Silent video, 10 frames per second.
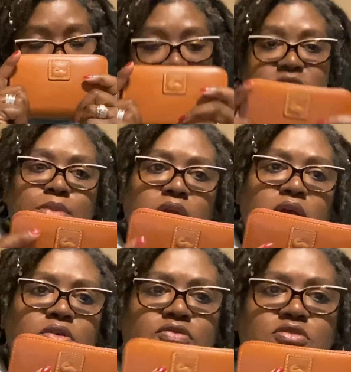the smell
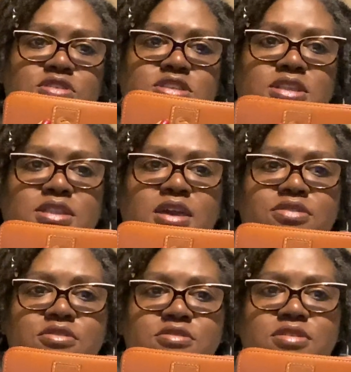of Florentine
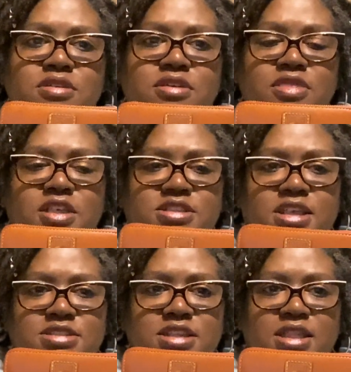leather. This
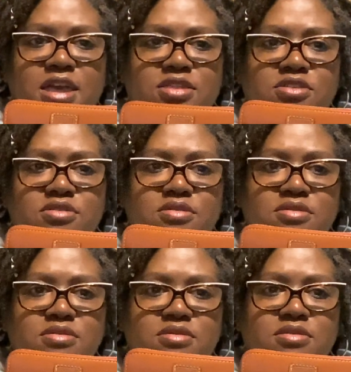has a leather
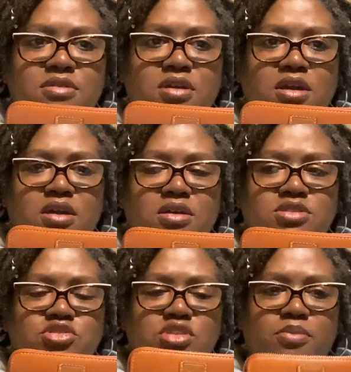uh,
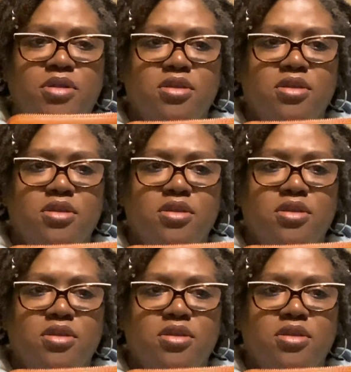Dunning